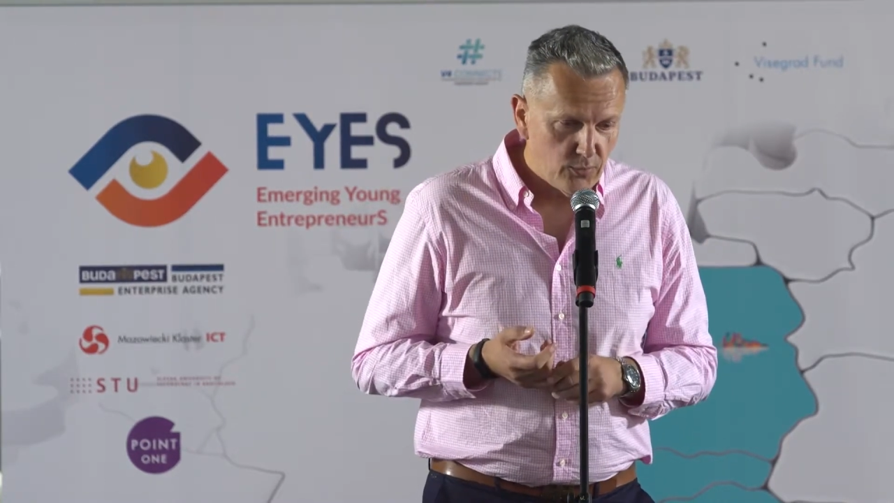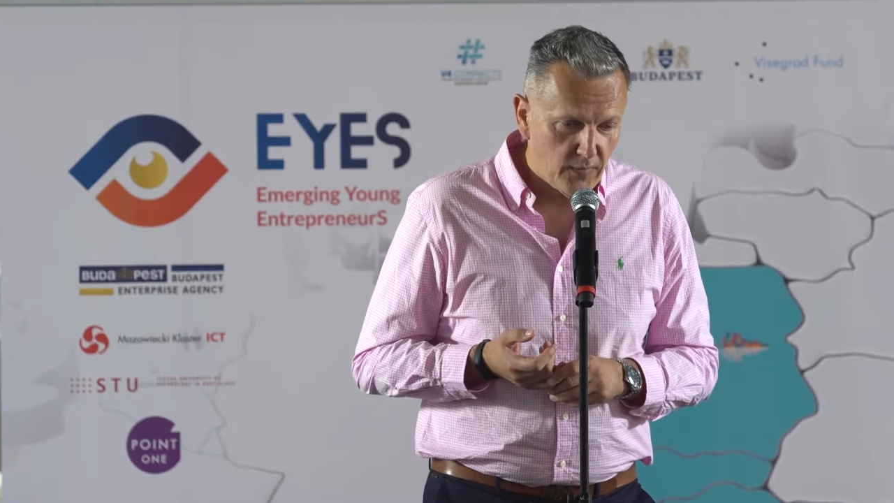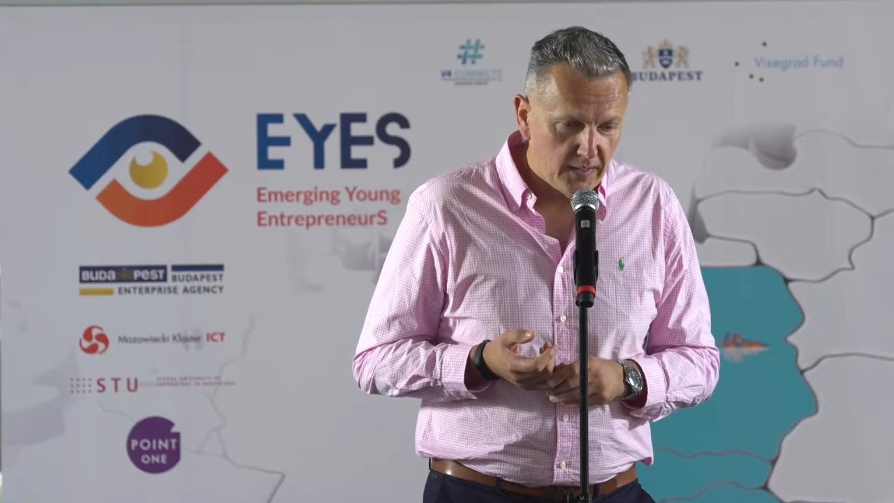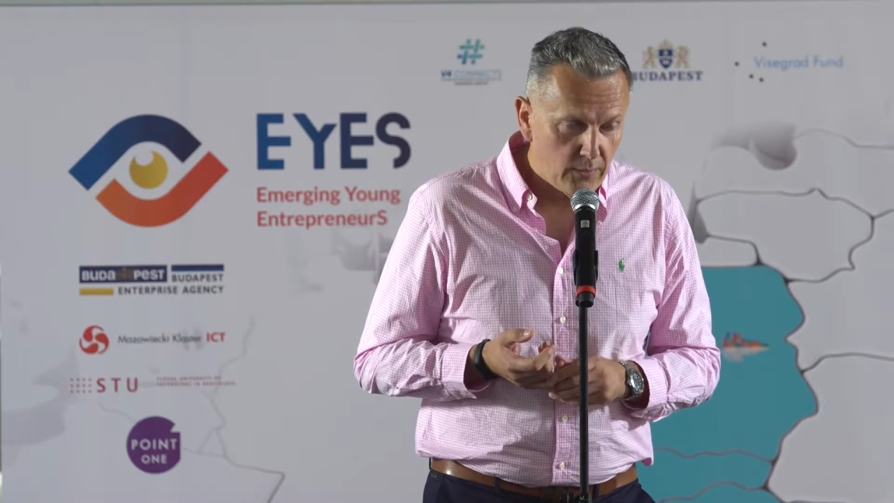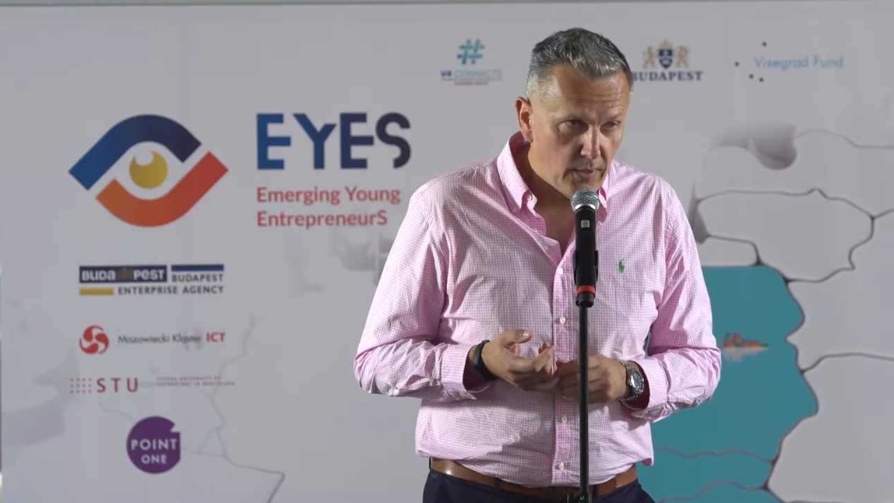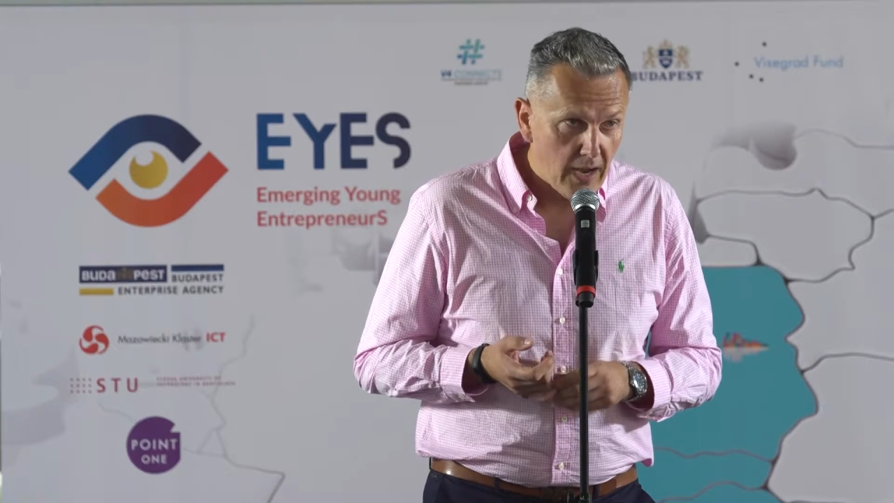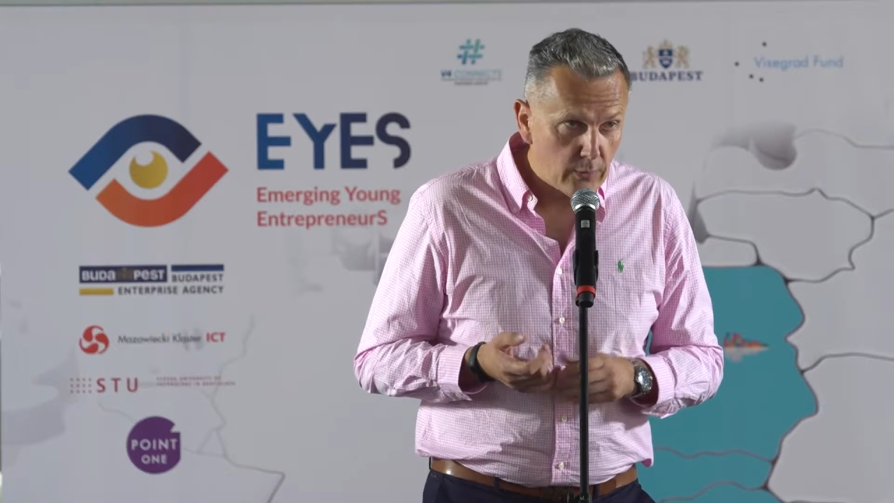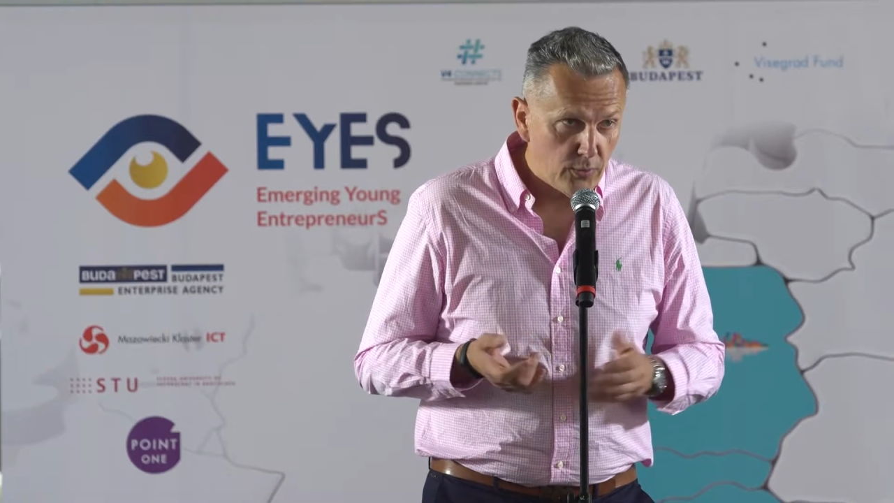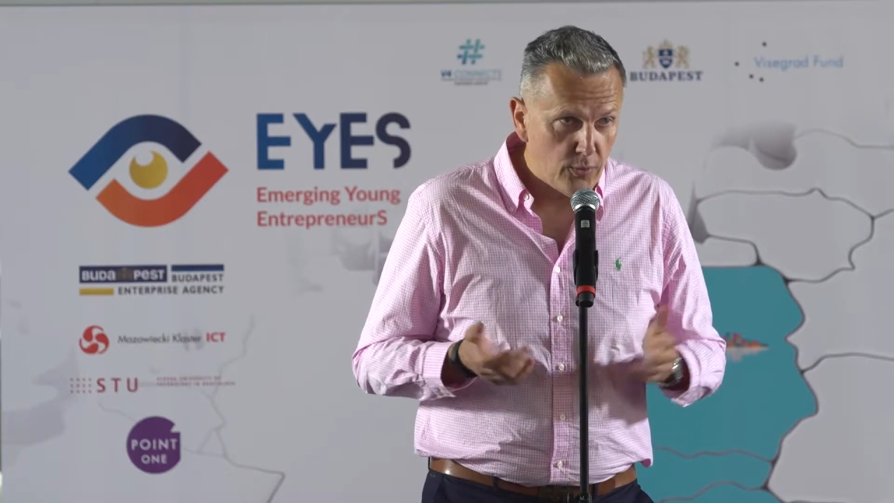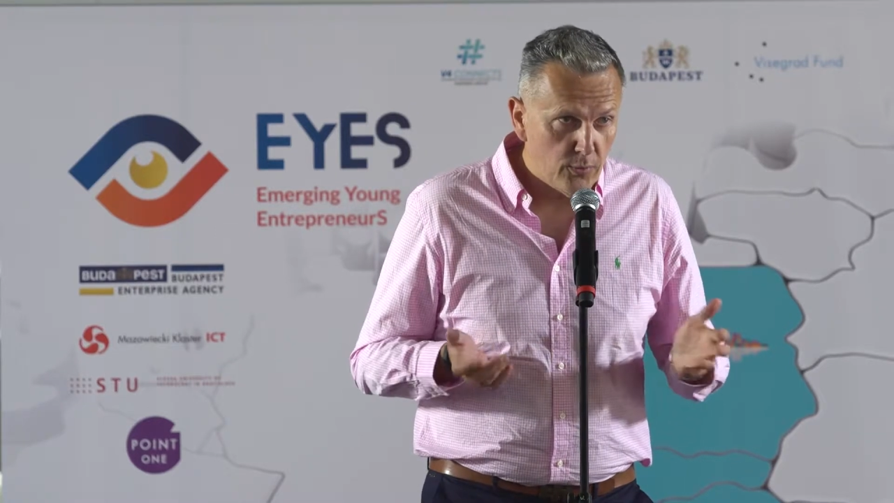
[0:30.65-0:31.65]
find a way how
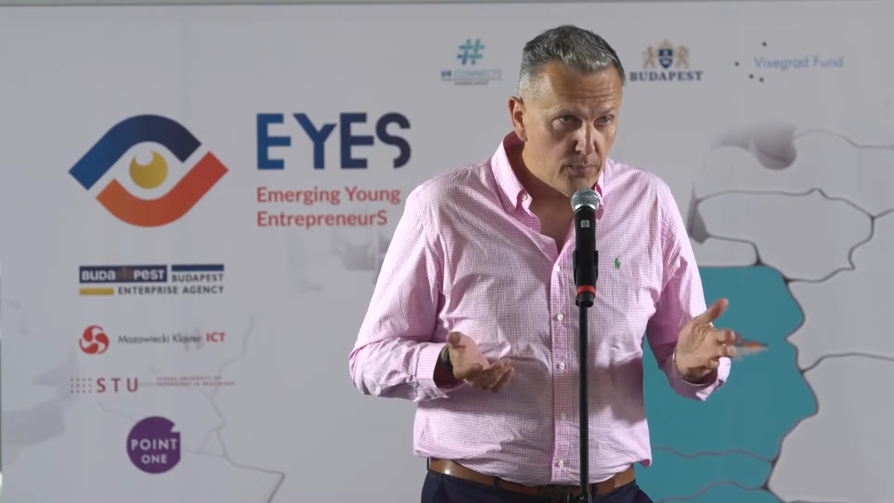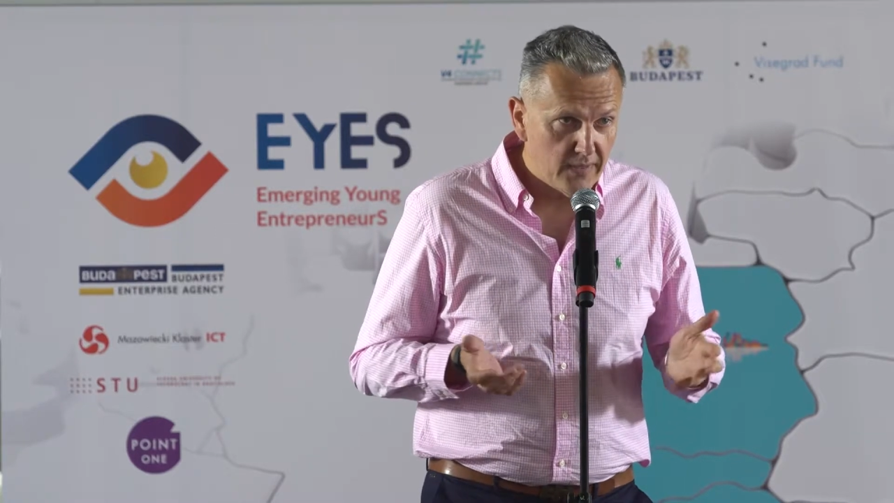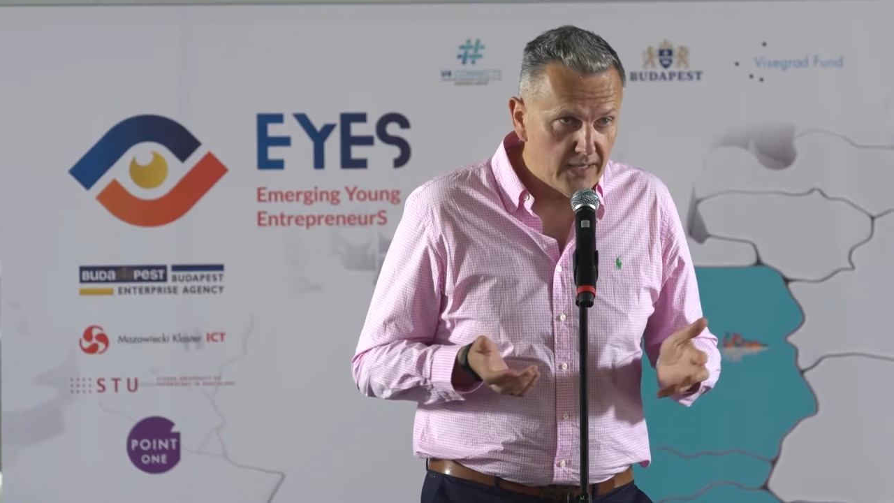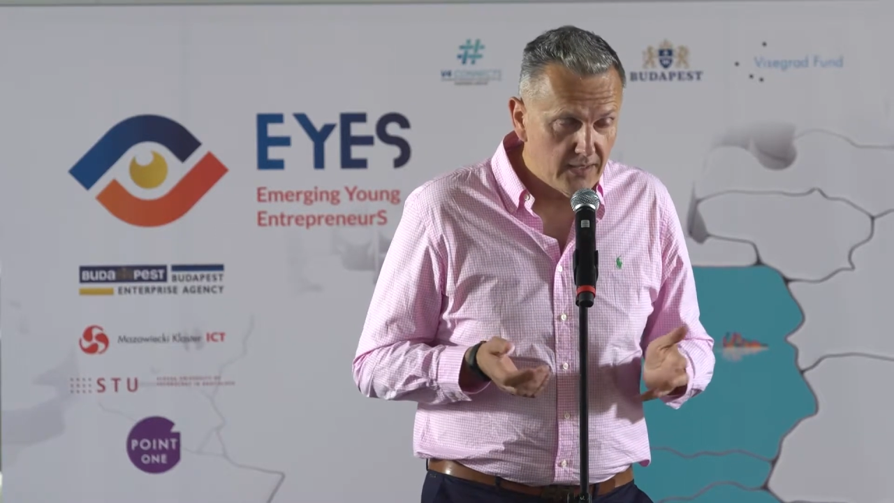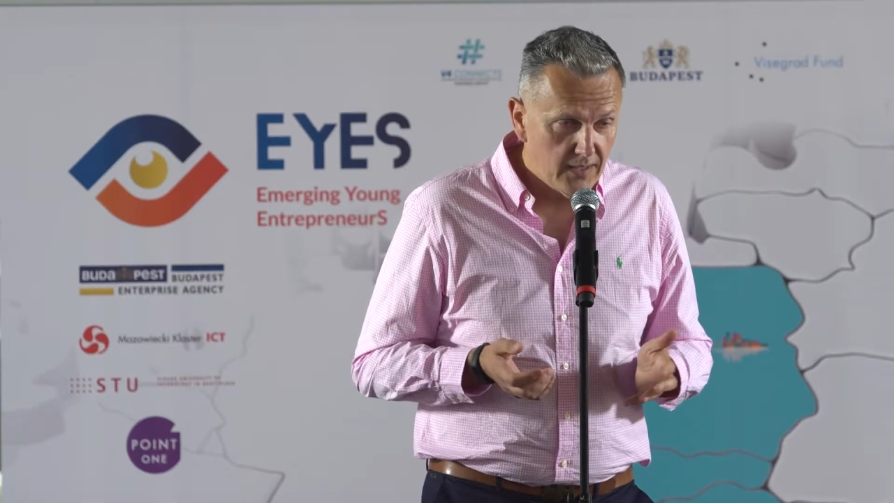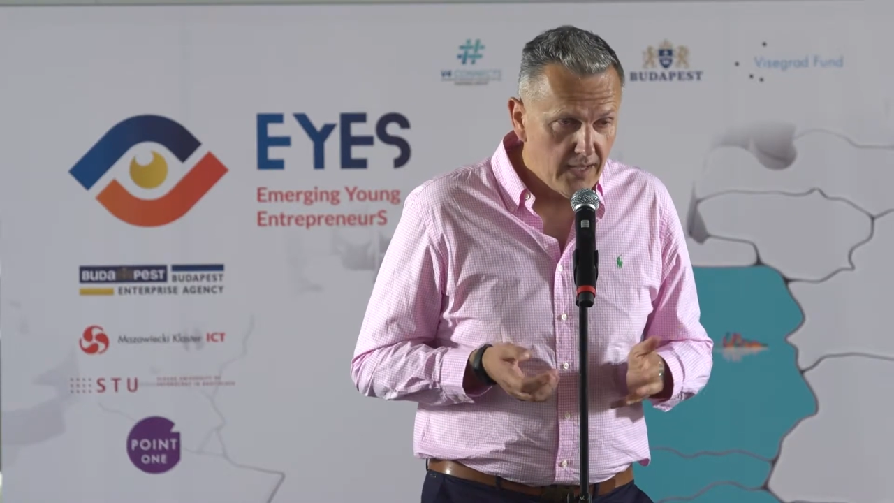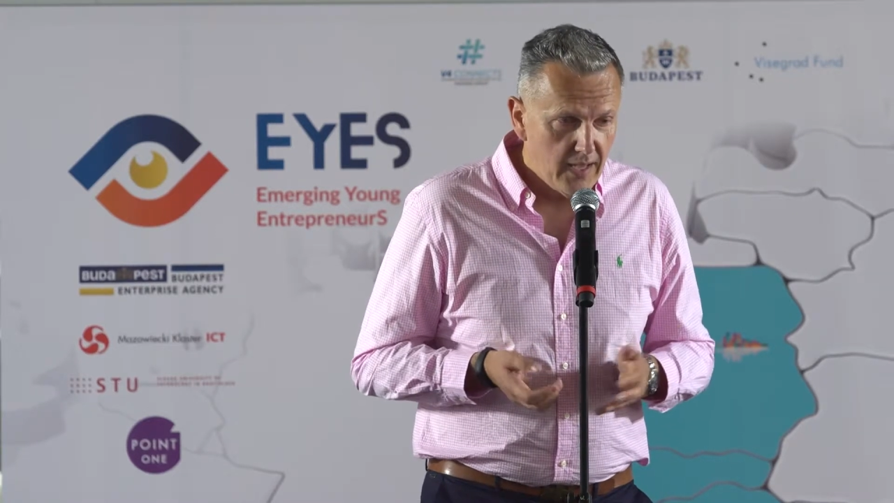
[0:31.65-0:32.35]
to cooperate